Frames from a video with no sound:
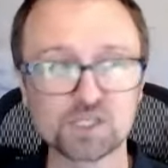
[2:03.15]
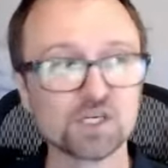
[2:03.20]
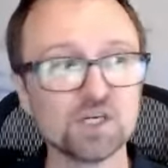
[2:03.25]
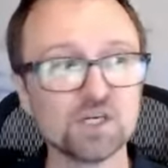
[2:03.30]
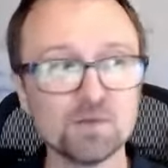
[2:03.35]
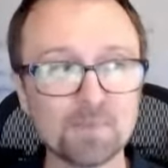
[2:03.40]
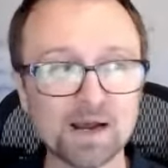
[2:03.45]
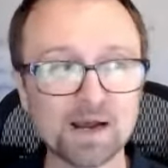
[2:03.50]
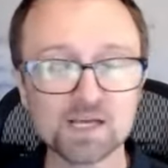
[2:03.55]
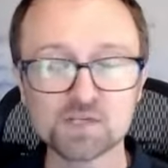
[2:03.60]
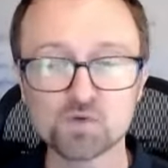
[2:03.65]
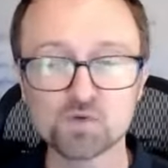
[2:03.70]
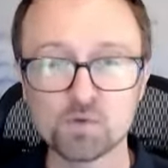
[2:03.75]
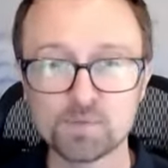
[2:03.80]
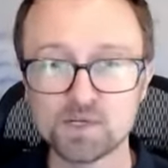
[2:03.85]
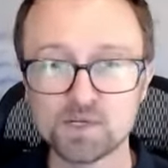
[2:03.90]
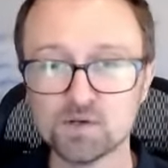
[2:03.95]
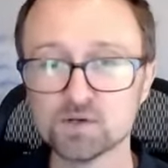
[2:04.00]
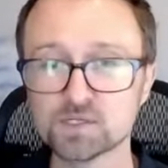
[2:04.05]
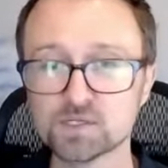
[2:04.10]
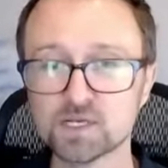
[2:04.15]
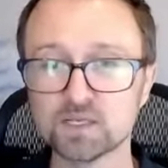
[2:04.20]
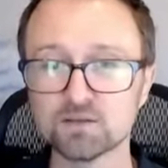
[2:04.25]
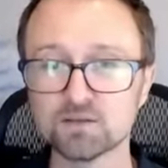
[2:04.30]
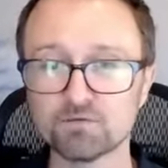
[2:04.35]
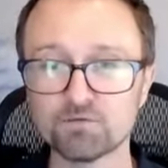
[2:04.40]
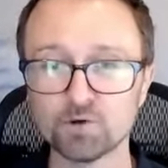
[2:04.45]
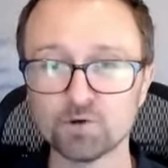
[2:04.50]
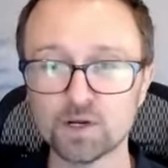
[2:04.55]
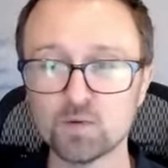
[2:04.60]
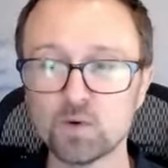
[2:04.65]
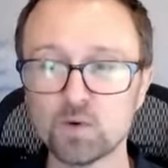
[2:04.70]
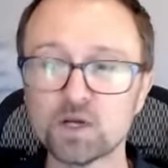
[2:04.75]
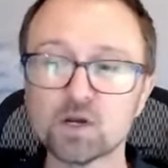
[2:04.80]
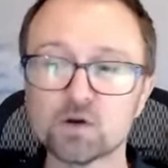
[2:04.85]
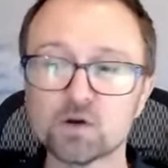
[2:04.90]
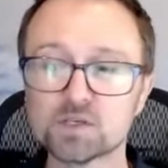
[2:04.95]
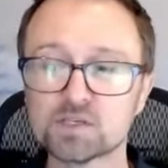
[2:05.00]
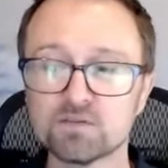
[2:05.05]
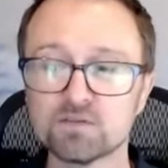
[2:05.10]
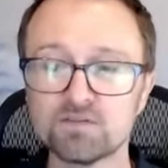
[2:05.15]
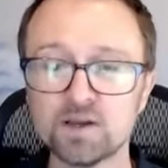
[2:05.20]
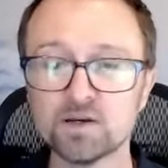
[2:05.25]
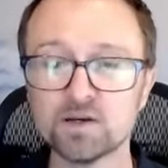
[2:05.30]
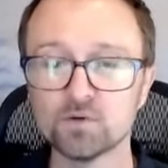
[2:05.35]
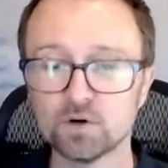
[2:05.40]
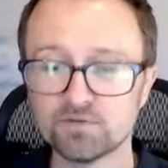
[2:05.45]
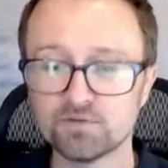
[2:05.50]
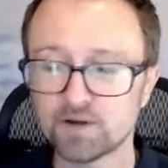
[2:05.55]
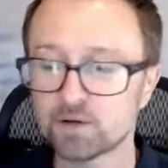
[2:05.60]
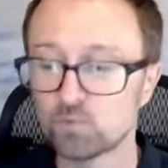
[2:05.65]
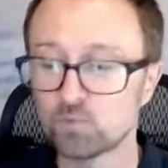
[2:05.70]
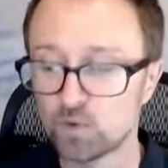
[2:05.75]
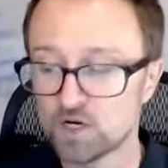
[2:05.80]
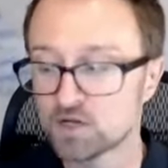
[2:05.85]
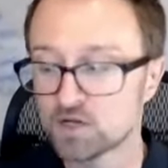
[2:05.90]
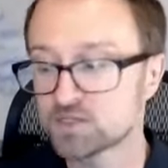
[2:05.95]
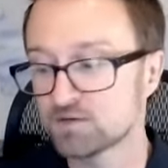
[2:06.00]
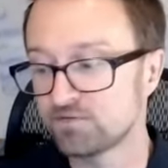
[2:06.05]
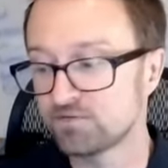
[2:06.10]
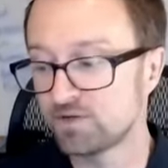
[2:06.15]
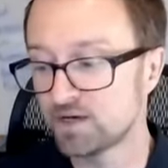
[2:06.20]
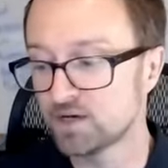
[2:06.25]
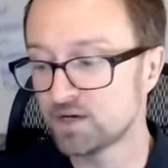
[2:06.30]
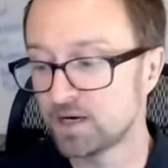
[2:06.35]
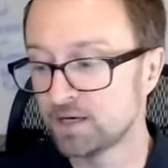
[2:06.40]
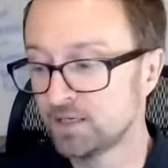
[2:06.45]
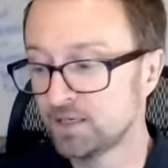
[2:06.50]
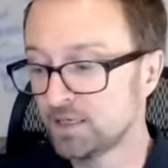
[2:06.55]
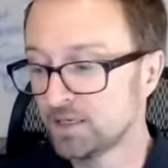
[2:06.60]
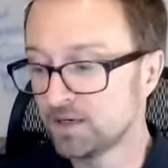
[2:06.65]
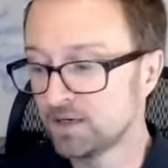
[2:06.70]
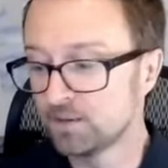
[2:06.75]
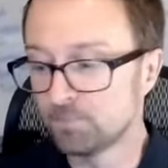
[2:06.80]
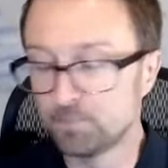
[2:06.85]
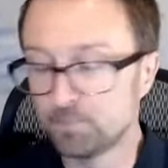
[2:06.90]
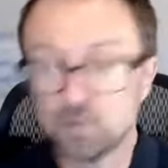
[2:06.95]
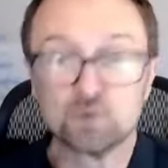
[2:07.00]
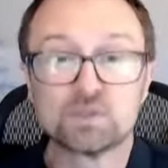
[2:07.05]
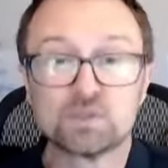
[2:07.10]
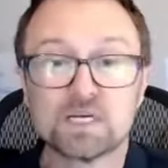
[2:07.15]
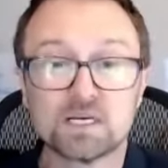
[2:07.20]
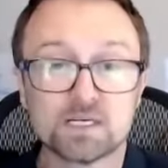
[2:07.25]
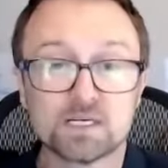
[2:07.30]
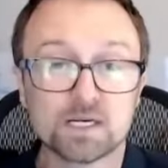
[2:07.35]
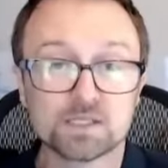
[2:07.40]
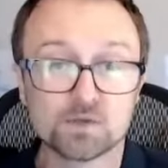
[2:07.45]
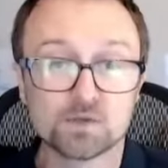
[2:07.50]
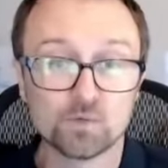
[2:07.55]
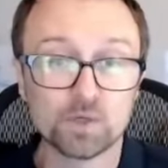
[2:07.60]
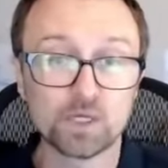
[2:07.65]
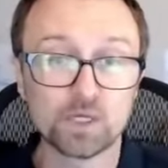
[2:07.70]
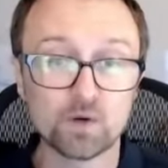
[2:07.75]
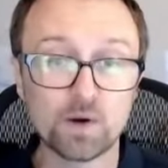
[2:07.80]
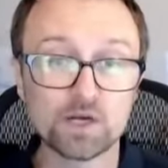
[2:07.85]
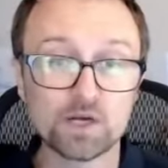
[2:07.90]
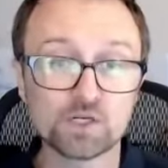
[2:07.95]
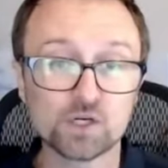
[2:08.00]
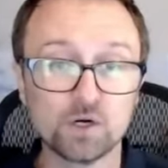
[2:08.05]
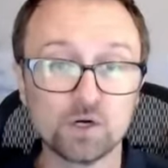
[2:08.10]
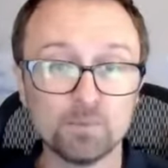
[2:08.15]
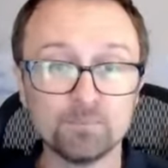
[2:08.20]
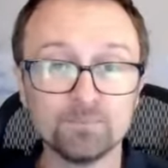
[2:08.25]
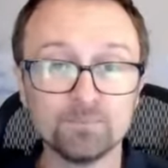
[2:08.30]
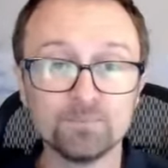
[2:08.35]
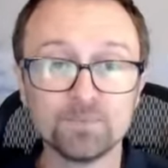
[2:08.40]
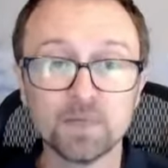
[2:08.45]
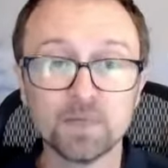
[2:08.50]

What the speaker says: And you may as well be using the free Windows Defender. In fact, Windows Defender built-in does a really great job.